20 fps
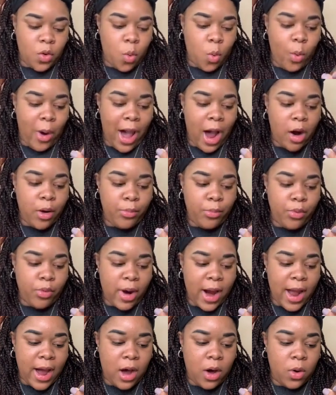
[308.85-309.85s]
Wow
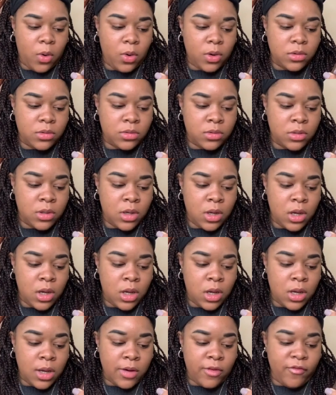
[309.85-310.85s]
Brow
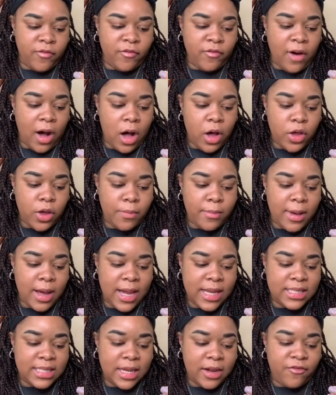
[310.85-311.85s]

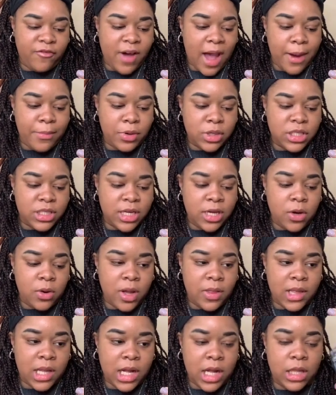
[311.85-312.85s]
Volumizing Fiber Gel
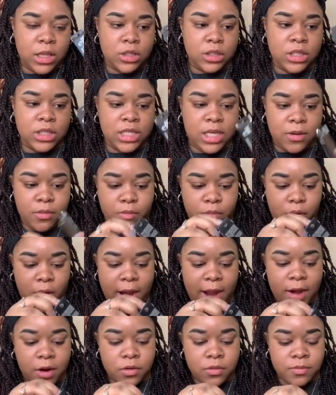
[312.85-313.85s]
in the color Deep
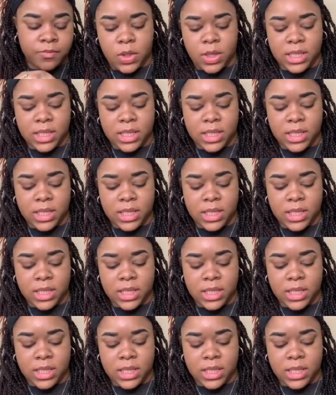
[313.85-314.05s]
Brown.